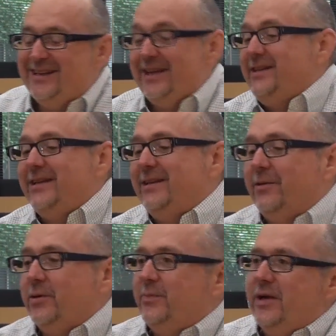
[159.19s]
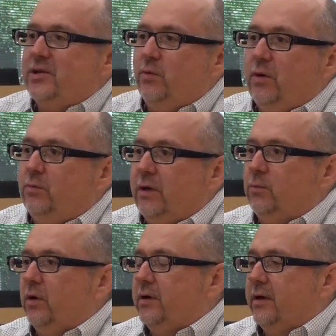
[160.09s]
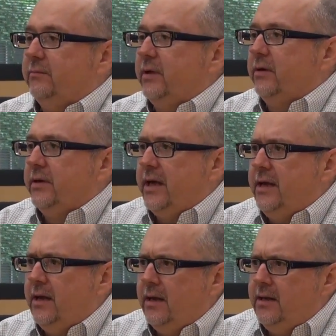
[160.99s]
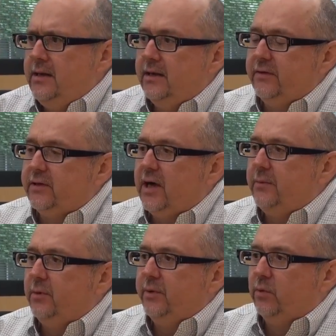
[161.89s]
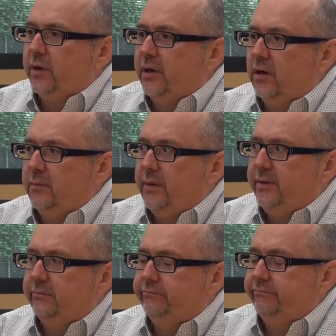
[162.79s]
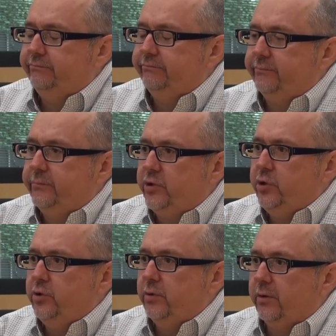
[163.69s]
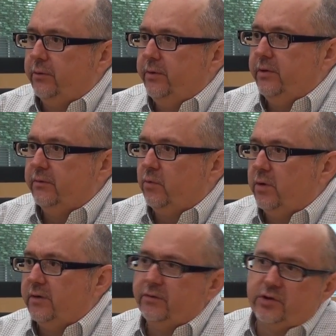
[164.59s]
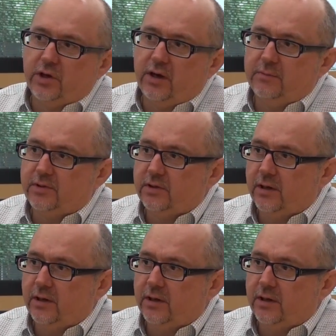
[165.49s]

It all depends on what work I'm. At any given time, I'll be working on maybe 2 or 3 or 4 different jobs.